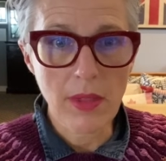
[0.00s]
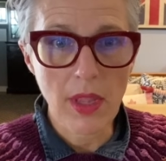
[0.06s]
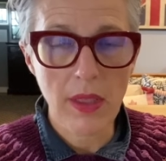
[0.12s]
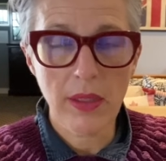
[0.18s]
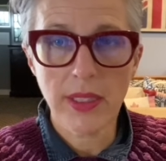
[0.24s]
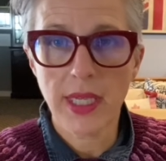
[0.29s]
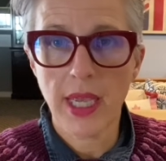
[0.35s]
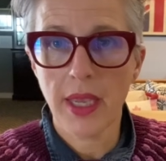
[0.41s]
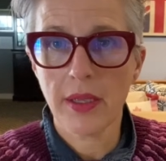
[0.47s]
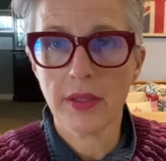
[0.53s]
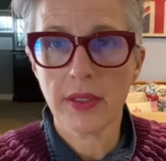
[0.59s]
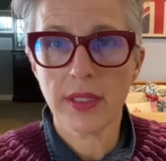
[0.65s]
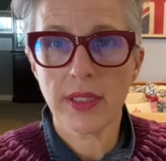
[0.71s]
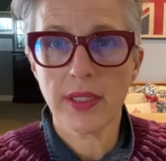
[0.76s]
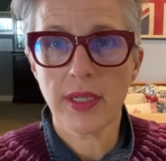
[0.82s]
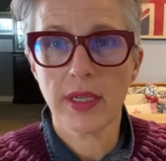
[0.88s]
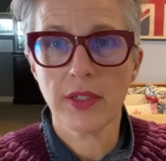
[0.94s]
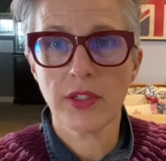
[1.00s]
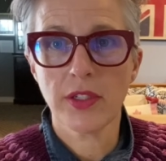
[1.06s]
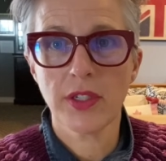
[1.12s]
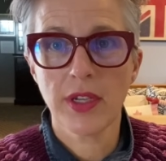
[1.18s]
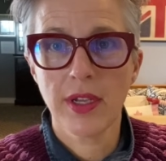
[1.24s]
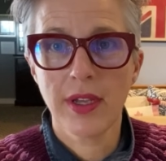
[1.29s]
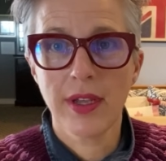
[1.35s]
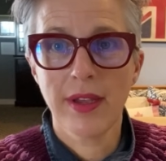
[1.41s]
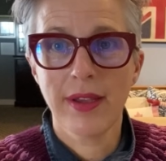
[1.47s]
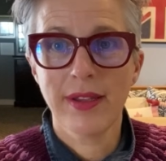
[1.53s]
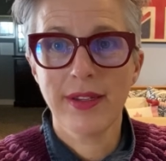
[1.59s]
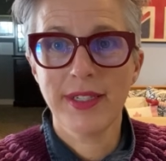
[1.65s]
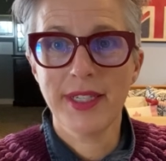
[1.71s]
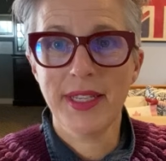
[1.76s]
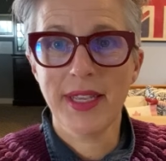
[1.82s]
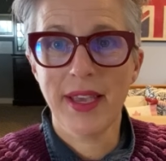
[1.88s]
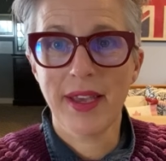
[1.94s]
the Tangled Stitch,
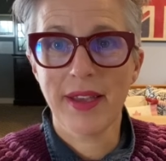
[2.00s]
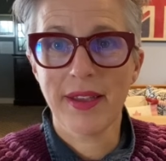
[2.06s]
she